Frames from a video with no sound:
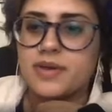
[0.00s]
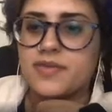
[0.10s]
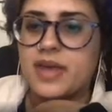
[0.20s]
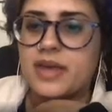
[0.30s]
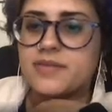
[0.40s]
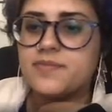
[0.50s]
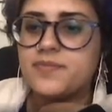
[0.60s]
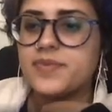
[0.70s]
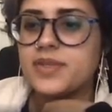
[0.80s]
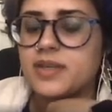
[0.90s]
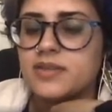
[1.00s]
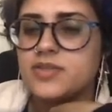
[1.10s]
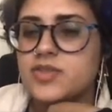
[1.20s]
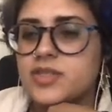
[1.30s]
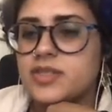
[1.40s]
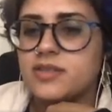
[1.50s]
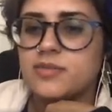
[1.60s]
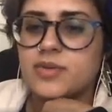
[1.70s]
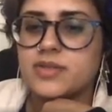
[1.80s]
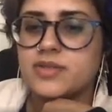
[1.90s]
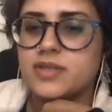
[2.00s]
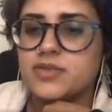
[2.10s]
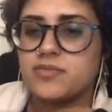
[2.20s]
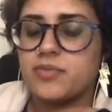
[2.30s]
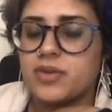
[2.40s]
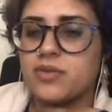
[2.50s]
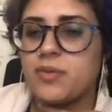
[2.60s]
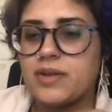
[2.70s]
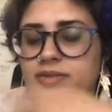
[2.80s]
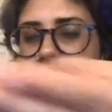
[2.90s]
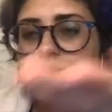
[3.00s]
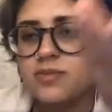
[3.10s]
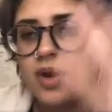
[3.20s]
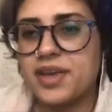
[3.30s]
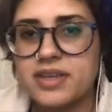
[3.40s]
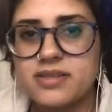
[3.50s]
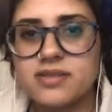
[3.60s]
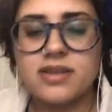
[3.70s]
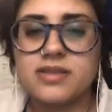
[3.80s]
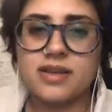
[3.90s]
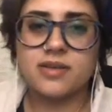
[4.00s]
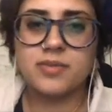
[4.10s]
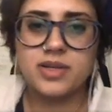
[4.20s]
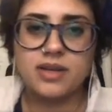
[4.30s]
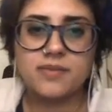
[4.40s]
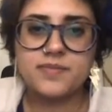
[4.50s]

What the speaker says: that in the GTC presentation of Breath of the Wild. See, walking encyclopedia.